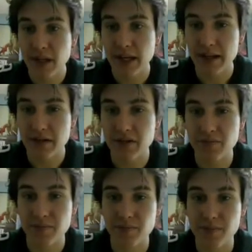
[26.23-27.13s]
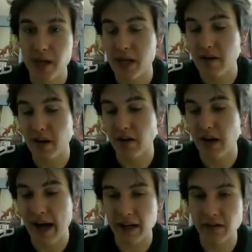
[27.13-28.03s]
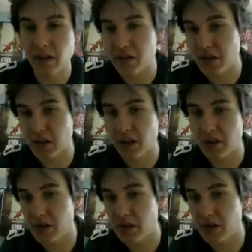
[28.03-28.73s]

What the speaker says: has been a lackluster